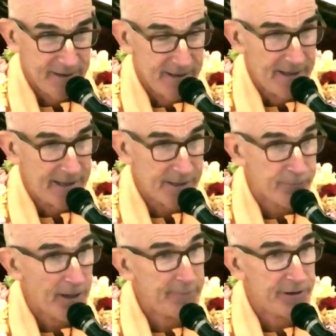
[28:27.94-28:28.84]
And the
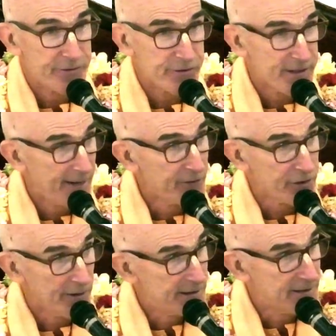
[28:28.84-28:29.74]
prime minister is having a
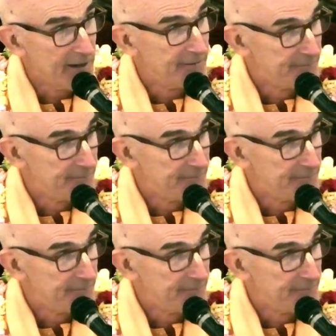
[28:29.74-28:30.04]
great time.